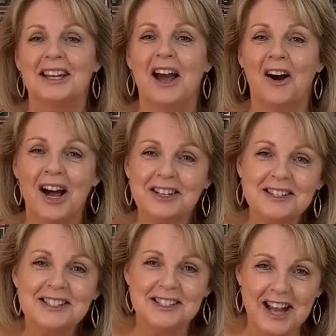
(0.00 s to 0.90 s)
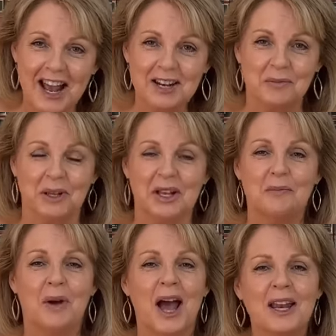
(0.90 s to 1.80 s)
Now, understandably,
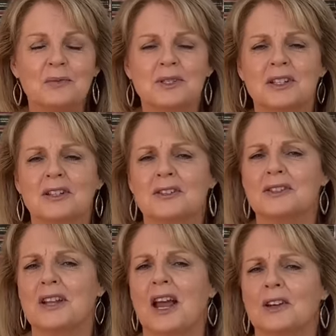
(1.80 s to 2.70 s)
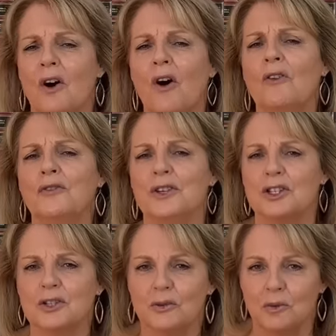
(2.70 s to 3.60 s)
Paddy was a little
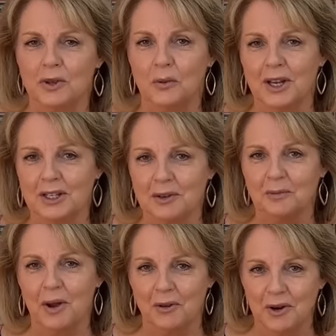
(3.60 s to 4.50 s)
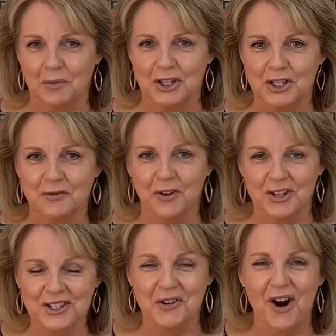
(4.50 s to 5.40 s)
standoffish with Wendy Berry when she
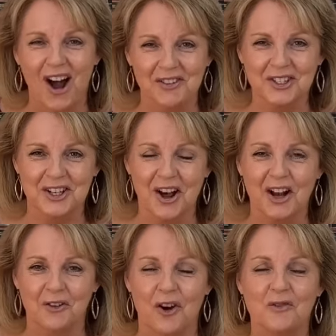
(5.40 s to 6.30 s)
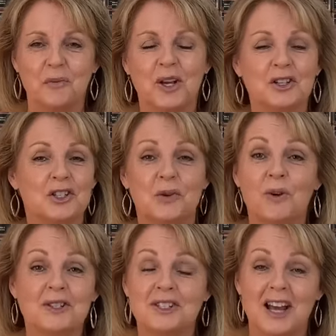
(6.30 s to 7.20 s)
first arrived at Highgrove because she
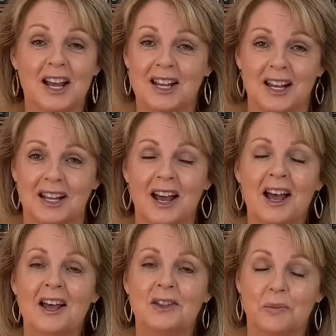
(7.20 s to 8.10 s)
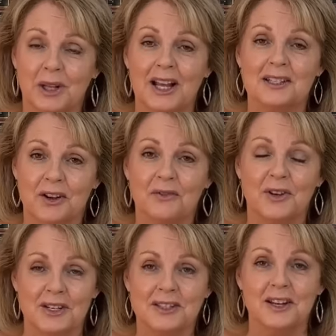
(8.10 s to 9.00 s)
was taking the place of
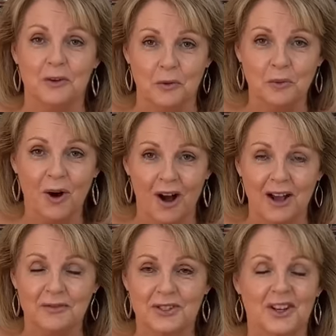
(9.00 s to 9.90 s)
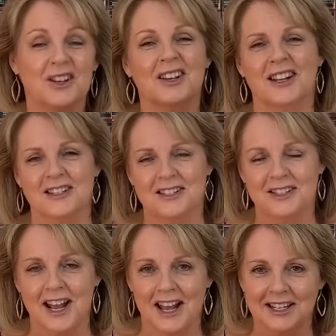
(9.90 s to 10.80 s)
his ill wife, so you can
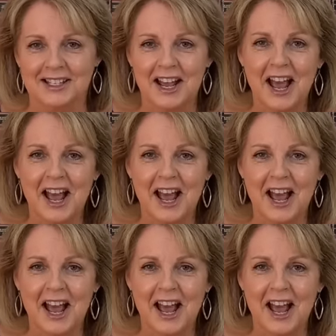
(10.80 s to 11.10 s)
understand.